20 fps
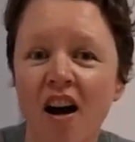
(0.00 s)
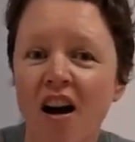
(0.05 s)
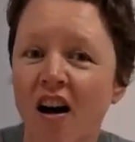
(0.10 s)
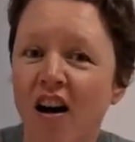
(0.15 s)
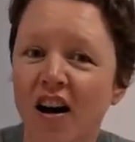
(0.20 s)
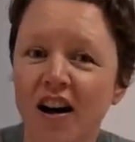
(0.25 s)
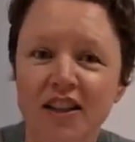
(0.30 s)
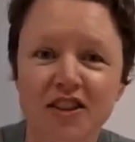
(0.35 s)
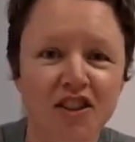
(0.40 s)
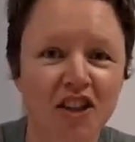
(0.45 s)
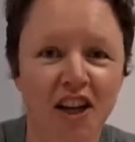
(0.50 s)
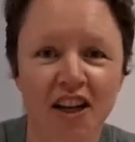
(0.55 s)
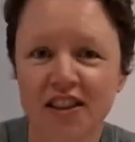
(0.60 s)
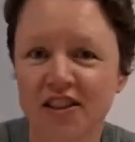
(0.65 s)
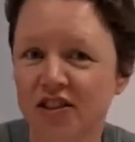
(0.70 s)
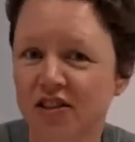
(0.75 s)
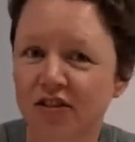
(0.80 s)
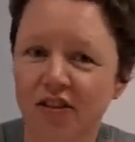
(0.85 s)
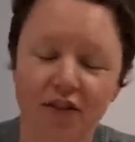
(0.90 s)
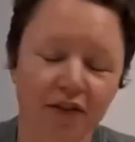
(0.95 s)
I
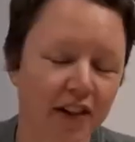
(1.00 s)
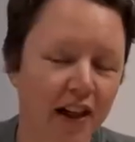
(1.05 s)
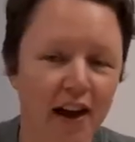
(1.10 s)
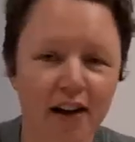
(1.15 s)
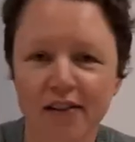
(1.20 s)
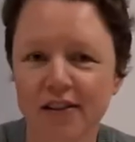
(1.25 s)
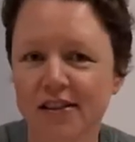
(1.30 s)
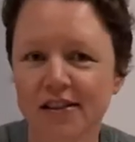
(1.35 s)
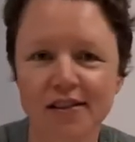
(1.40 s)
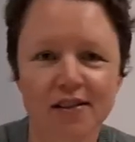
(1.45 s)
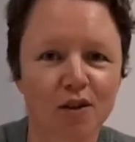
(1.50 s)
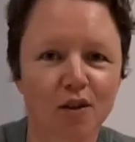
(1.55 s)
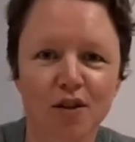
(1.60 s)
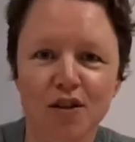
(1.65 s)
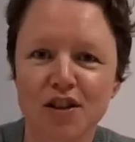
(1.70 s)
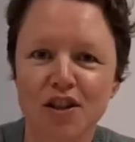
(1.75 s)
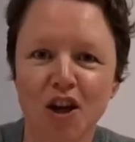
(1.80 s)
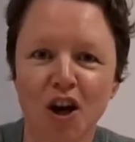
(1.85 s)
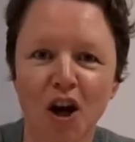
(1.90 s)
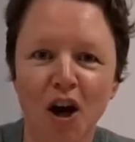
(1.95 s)
change the flours all
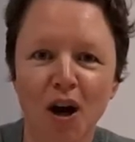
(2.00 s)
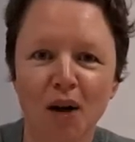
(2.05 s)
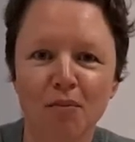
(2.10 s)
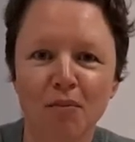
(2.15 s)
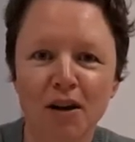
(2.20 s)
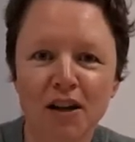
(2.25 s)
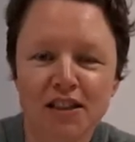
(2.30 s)
the time.